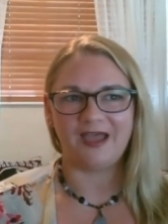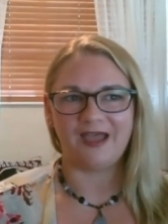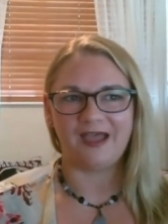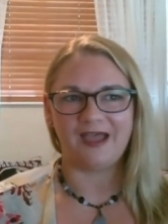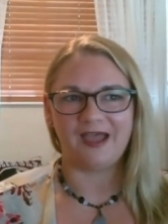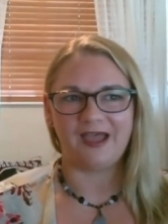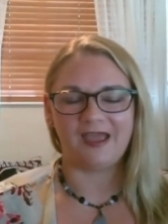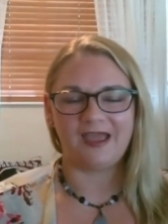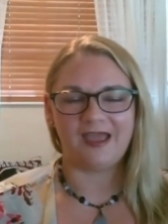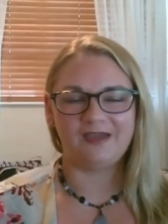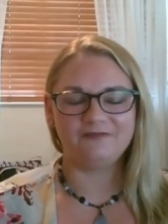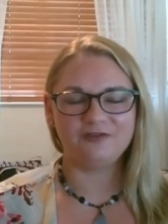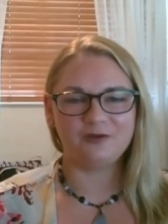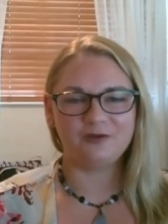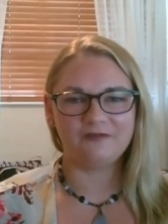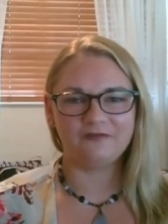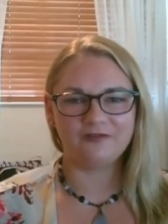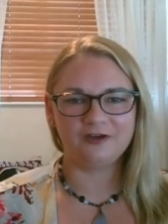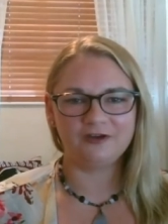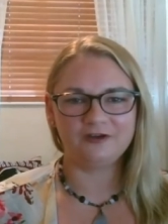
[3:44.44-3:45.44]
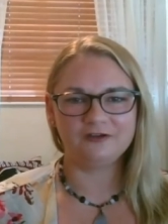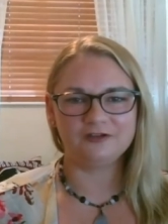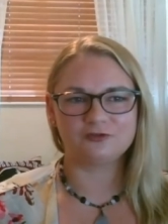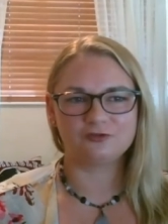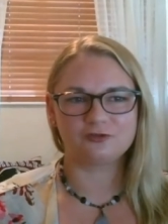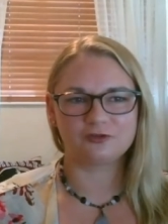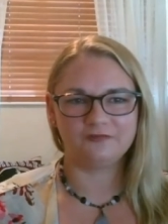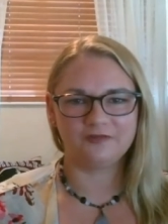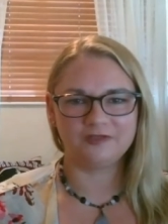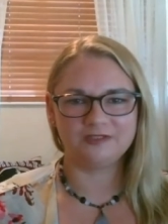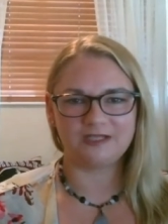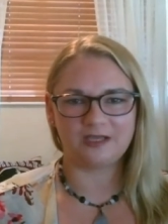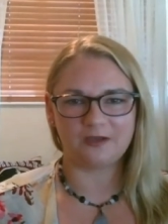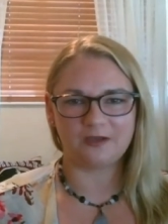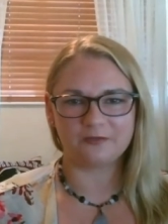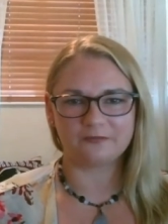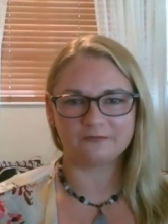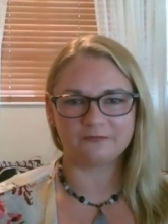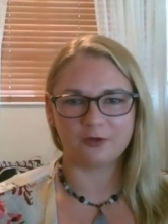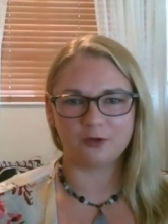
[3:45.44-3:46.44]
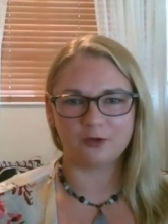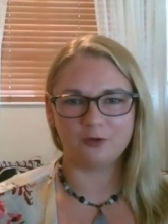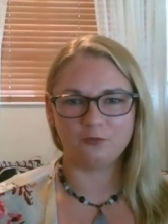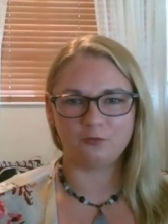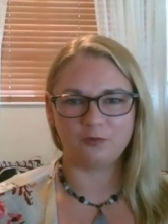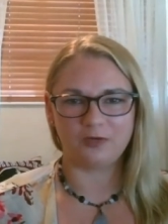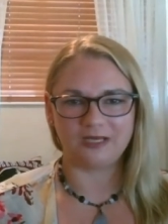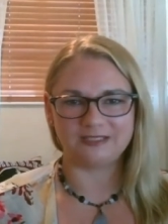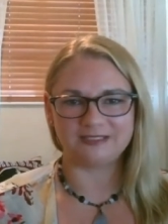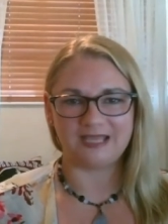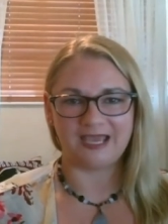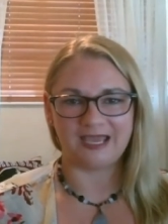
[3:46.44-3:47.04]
have you ever driven down the road when it